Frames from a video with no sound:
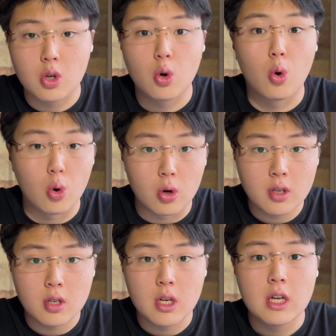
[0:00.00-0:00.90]
or
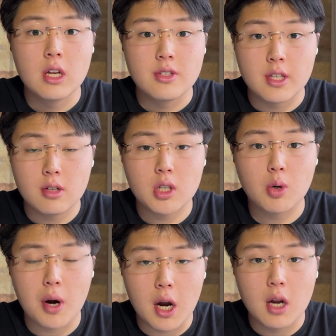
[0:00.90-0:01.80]
did it
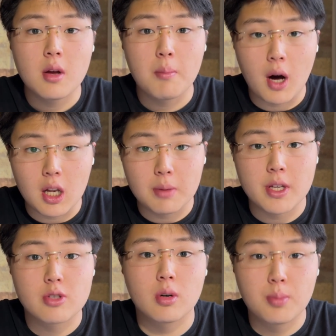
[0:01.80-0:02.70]
require
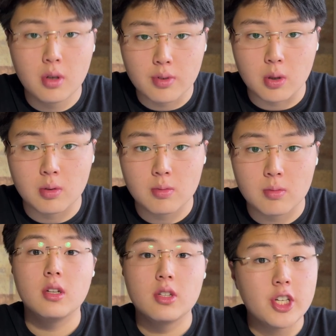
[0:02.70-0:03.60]
parliamentary approval?
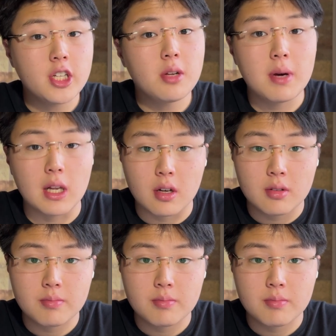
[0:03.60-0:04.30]
Gina Miller,